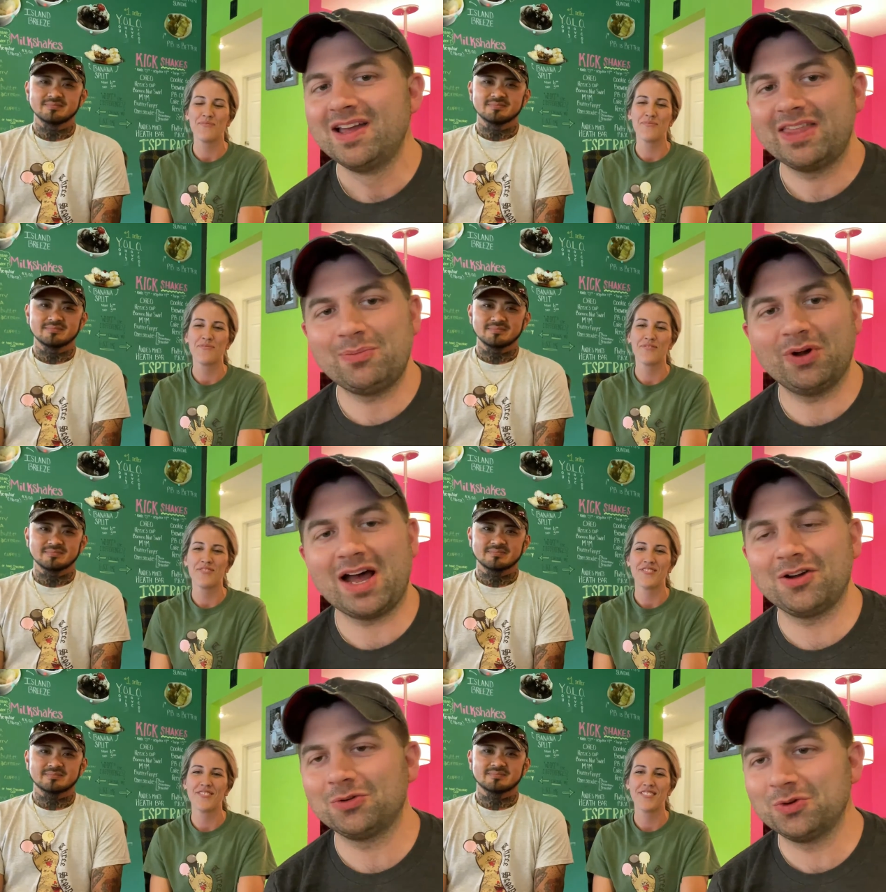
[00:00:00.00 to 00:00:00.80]
Speaker 1: They put
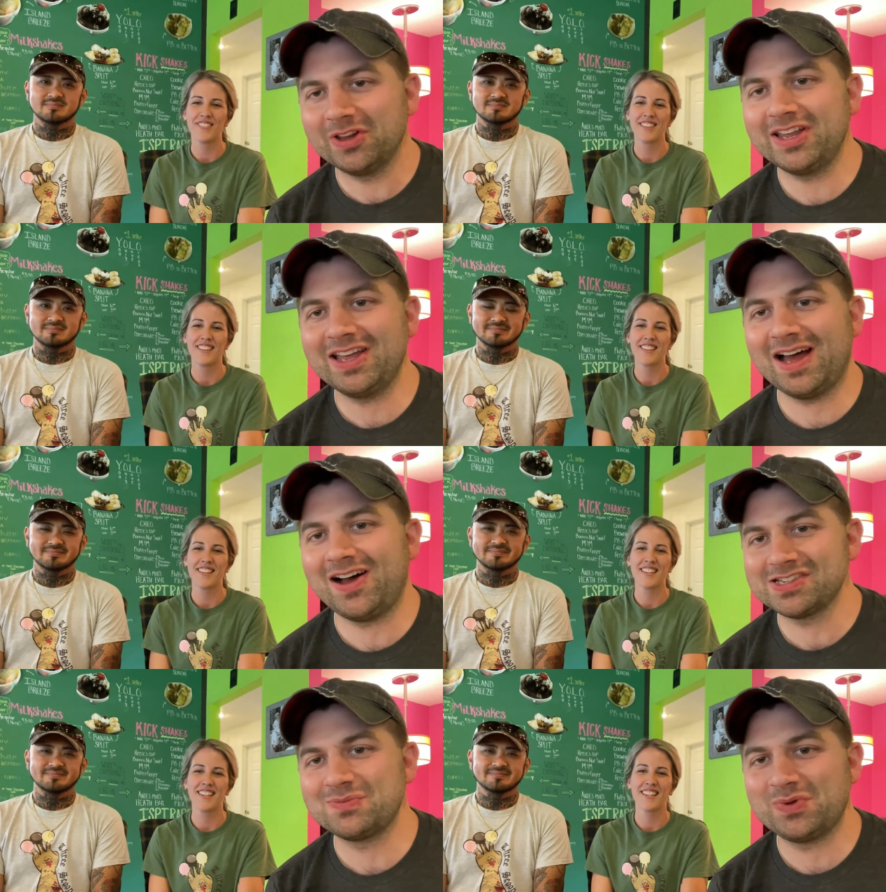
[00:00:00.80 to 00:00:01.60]
out really
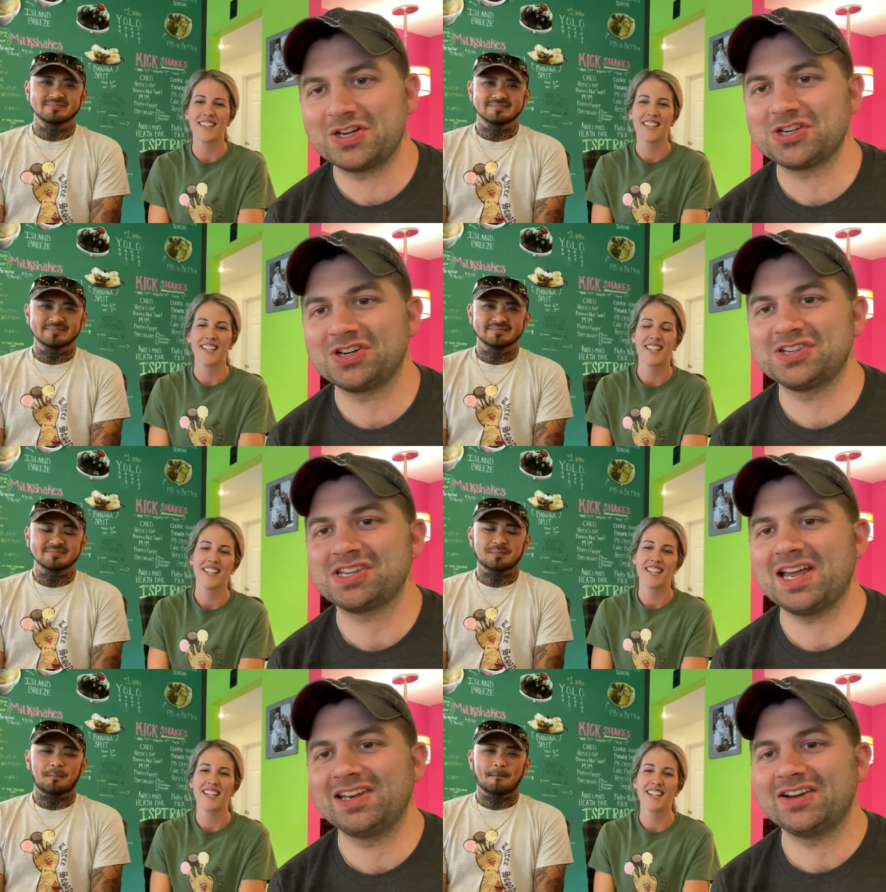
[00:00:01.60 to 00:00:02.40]
awesome
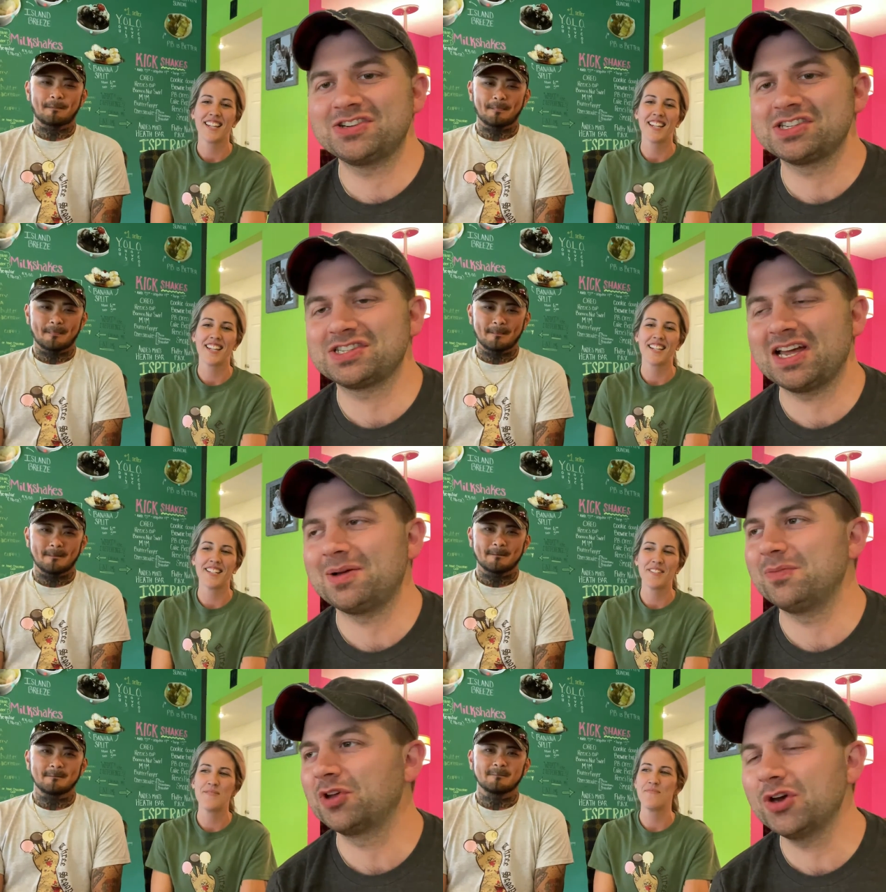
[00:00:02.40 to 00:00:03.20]
pictures and they're just
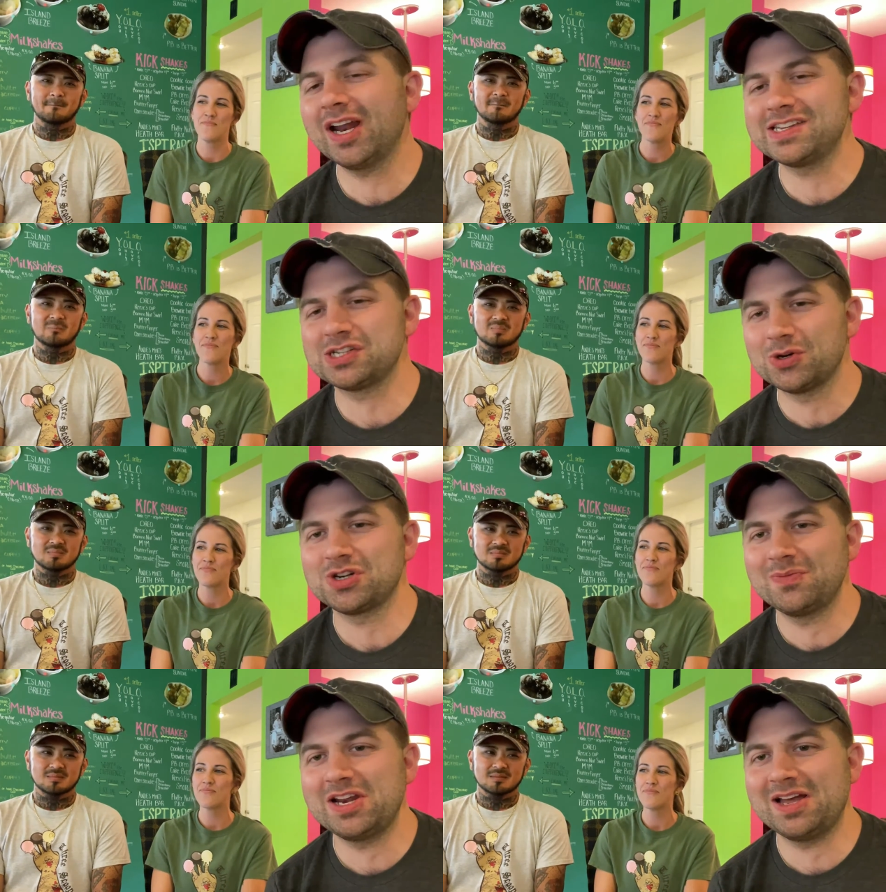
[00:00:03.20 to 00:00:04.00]
um, good at
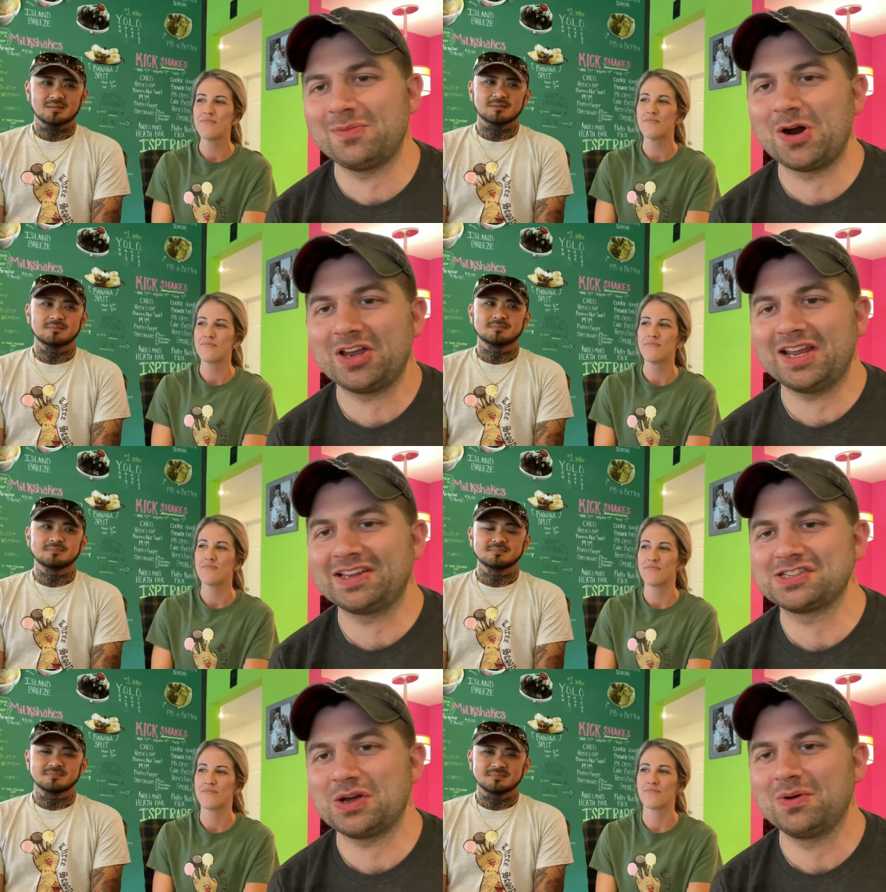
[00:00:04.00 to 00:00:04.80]
social media
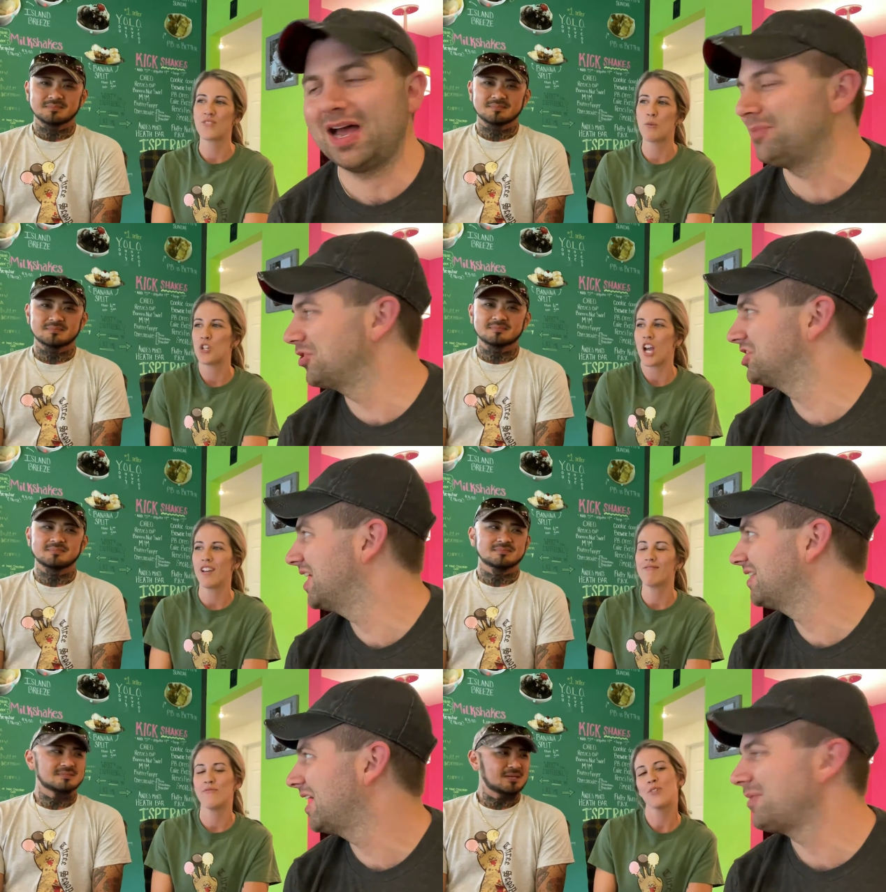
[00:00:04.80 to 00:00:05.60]
marketing. So I
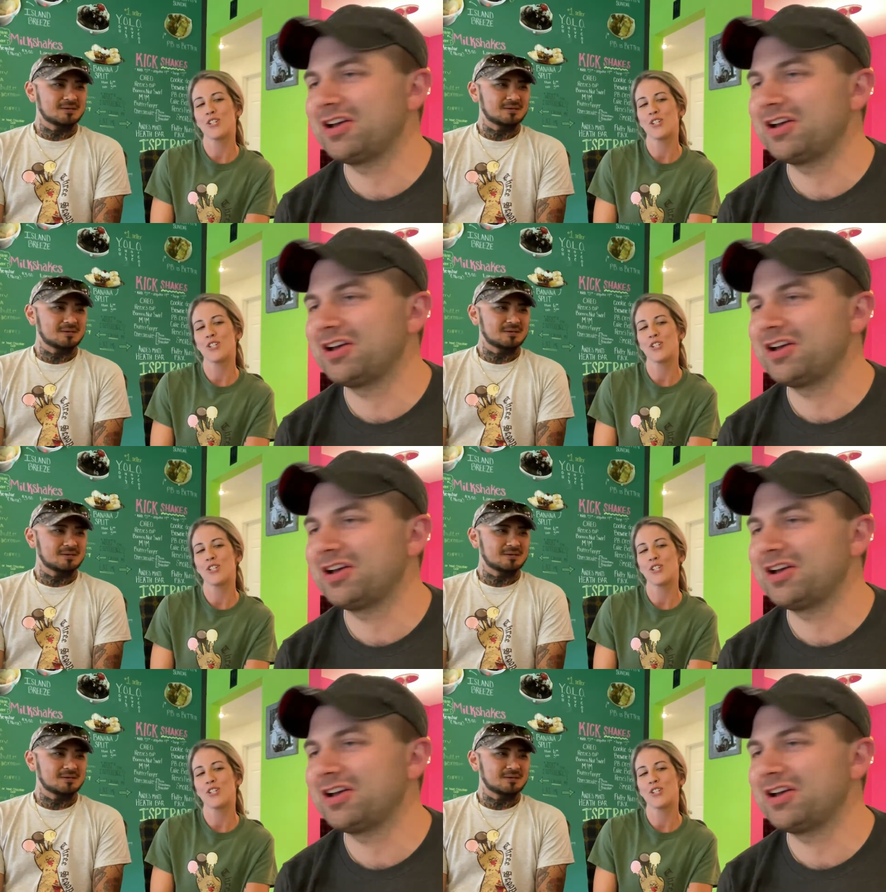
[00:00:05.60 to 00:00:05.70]
appreciate that